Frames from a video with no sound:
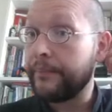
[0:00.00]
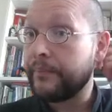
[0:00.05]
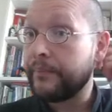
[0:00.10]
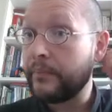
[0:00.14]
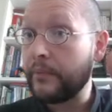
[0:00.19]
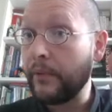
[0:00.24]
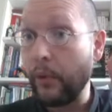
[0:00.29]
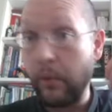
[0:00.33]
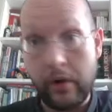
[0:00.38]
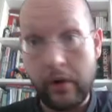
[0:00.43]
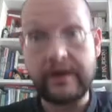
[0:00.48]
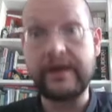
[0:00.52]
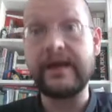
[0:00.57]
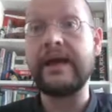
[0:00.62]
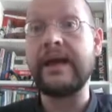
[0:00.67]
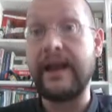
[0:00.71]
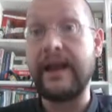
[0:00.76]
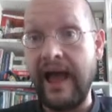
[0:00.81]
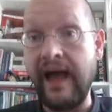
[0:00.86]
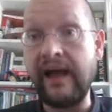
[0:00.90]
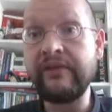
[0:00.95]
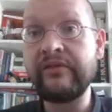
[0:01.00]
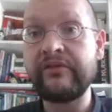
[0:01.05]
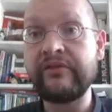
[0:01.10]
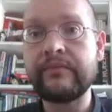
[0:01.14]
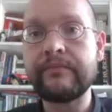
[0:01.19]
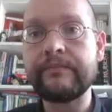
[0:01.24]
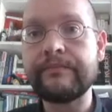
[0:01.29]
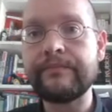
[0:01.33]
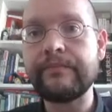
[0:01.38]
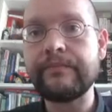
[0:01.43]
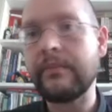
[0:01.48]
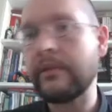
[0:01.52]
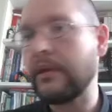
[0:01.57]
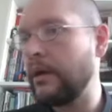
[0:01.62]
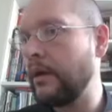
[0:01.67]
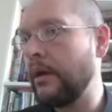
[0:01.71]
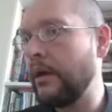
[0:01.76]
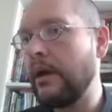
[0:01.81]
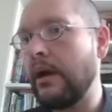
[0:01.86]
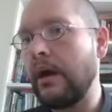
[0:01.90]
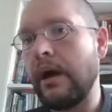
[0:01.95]
working class,
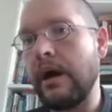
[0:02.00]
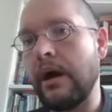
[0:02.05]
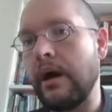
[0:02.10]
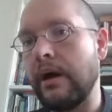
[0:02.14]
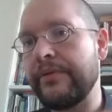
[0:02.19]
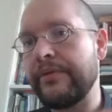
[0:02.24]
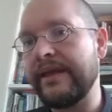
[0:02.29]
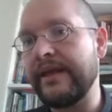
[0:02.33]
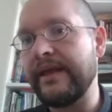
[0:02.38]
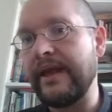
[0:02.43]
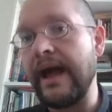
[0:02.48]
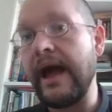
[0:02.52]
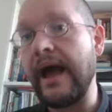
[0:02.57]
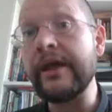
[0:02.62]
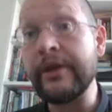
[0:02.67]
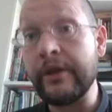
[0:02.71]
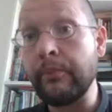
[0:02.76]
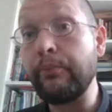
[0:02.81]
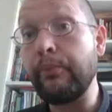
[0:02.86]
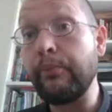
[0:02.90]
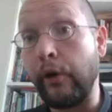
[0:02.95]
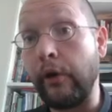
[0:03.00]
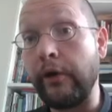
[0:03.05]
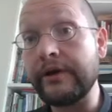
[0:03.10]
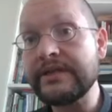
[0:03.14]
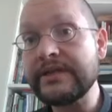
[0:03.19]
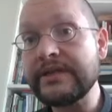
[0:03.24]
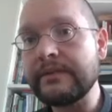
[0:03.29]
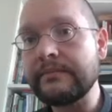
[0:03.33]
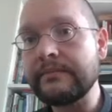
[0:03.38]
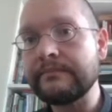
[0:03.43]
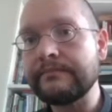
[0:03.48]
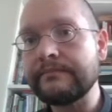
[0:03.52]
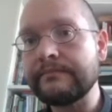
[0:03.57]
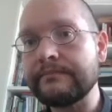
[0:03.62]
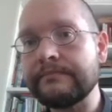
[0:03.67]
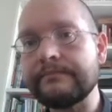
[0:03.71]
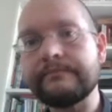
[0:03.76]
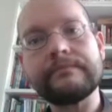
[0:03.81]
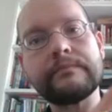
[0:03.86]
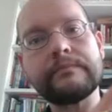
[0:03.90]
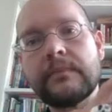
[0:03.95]
the unemployed,
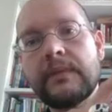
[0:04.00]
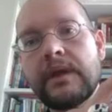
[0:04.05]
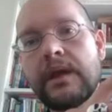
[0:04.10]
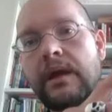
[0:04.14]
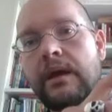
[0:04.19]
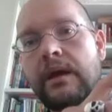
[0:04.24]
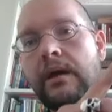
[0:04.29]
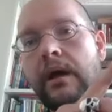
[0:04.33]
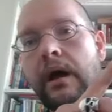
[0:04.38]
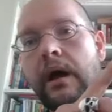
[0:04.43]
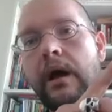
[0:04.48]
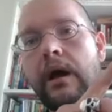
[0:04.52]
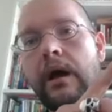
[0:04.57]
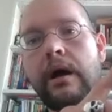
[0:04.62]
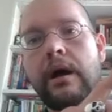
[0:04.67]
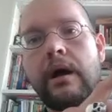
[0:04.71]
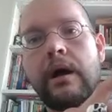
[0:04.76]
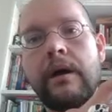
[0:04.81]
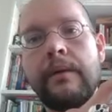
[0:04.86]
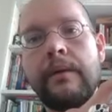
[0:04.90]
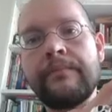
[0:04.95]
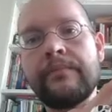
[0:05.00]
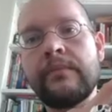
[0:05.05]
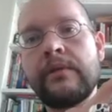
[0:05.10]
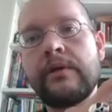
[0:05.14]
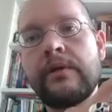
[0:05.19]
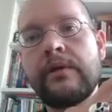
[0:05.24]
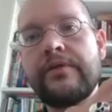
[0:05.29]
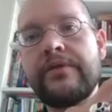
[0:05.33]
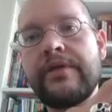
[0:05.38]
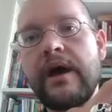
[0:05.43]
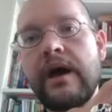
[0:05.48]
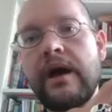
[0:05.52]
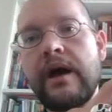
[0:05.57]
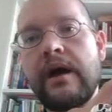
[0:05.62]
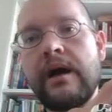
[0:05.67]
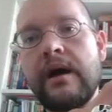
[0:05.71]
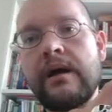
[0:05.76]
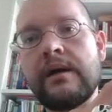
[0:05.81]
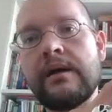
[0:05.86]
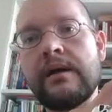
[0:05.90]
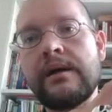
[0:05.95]

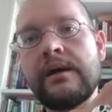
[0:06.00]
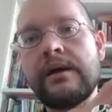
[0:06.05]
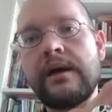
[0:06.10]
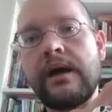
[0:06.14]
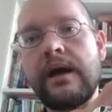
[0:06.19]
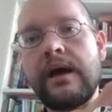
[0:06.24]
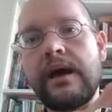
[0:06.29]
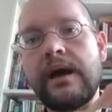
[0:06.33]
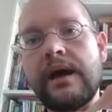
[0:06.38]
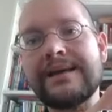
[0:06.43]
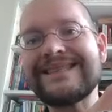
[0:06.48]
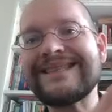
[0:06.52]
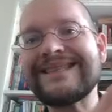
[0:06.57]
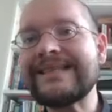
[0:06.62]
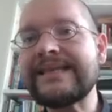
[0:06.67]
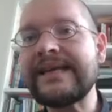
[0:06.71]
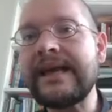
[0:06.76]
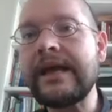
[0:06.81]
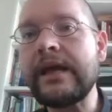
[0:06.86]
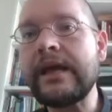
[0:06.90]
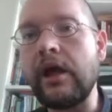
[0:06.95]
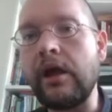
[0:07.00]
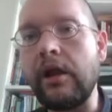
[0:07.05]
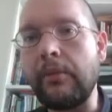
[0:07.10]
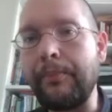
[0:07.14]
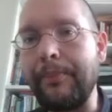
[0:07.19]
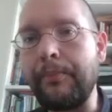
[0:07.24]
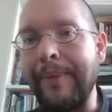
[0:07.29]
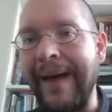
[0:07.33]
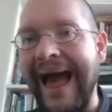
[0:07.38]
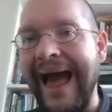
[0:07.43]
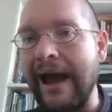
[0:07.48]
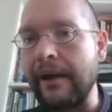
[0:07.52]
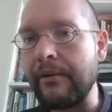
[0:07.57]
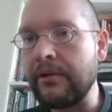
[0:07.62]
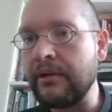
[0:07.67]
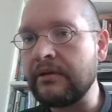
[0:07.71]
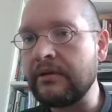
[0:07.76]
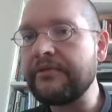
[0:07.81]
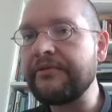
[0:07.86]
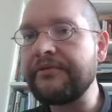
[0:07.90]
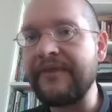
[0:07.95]
the single
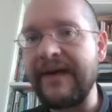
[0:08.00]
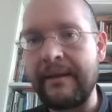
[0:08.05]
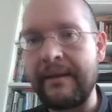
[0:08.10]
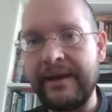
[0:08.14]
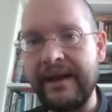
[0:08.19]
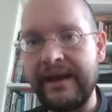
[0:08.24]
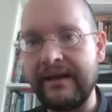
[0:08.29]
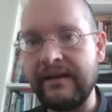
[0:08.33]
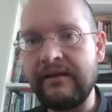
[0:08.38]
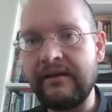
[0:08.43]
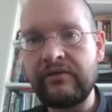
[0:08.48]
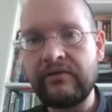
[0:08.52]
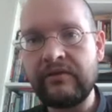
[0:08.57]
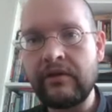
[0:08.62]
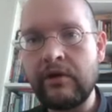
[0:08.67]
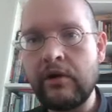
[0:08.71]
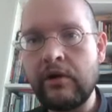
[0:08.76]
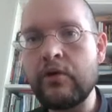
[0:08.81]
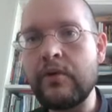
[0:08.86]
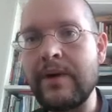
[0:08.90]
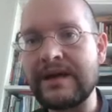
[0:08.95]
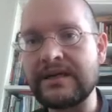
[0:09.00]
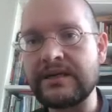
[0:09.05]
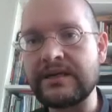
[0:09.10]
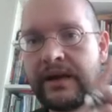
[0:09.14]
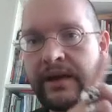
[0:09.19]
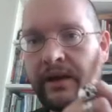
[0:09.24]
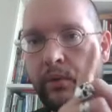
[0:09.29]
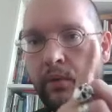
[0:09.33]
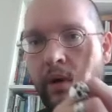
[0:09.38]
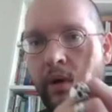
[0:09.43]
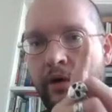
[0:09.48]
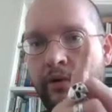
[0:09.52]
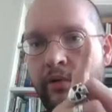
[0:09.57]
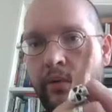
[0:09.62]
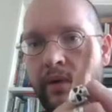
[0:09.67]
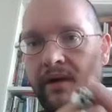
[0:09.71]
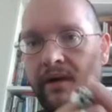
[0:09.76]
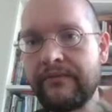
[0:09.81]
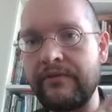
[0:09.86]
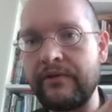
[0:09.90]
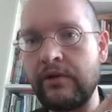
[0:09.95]
parent families who had only one
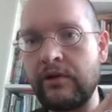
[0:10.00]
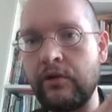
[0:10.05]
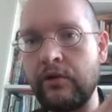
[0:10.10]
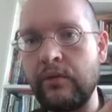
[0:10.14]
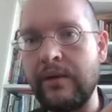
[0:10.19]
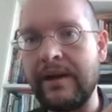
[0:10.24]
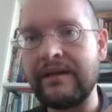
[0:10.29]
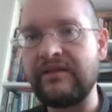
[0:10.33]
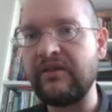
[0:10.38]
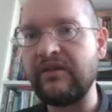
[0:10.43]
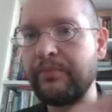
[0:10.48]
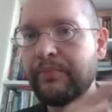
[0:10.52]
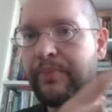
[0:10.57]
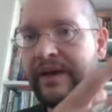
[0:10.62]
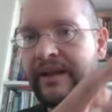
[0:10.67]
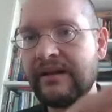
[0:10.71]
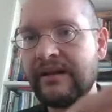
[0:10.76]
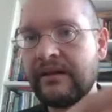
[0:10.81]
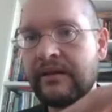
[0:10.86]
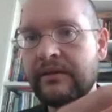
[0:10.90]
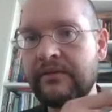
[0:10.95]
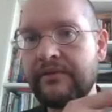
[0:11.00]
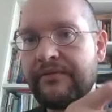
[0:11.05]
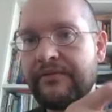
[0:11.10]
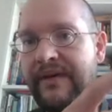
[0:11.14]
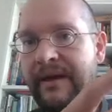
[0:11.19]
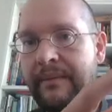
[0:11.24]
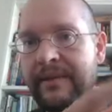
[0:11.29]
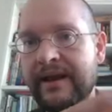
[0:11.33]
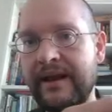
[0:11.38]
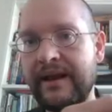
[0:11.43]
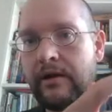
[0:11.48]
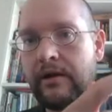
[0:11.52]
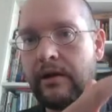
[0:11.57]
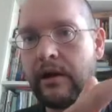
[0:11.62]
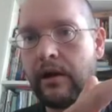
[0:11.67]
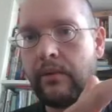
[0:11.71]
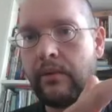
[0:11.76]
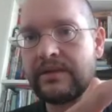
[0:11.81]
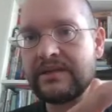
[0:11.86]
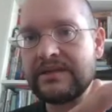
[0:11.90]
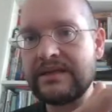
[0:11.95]
revenue and depending on the family
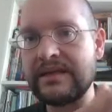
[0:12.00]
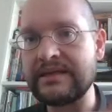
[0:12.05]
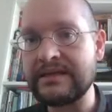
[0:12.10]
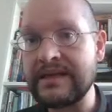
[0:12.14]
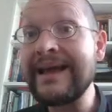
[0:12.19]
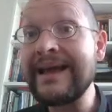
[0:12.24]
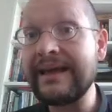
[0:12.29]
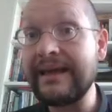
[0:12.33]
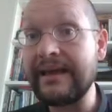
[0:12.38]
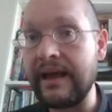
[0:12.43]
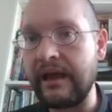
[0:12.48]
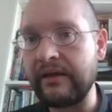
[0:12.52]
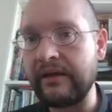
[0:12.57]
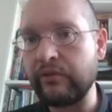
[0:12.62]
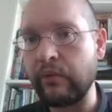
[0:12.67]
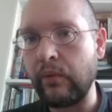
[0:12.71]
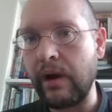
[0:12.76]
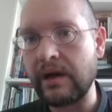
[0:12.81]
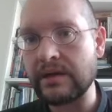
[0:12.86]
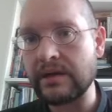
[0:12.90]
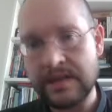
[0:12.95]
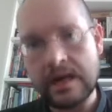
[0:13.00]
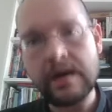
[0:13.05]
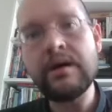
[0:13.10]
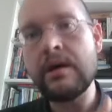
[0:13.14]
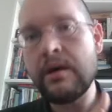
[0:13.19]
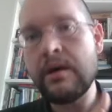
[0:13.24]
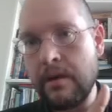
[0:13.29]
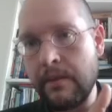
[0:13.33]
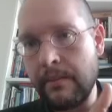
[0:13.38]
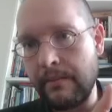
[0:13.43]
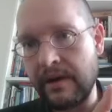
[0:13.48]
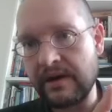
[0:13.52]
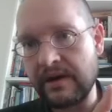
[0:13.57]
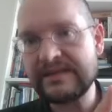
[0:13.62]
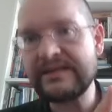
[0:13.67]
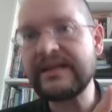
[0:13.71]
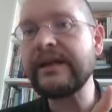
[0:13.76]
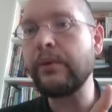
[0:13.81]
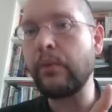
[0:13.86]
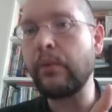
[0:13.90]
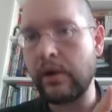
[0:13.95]
allowances. Guess what?
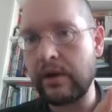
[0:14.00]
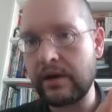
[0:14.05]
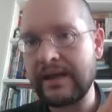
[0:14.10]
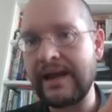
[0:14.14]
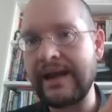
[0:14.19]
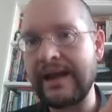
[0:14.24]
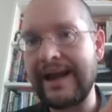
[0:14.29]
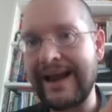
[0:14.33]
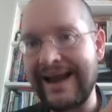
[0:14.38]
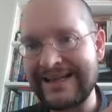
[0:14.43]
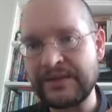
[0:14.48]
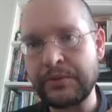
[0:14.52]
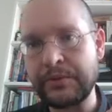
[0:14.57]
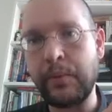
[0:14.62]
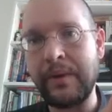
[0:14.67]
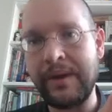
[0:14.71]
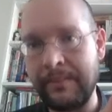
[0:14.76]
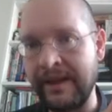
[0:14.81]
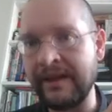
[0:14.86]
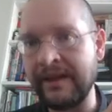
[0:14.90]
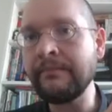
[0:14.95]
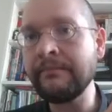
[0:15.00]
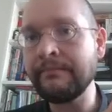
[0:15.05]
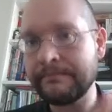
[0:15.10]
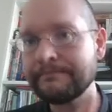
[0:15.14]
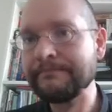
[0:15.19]
Mostly working class women.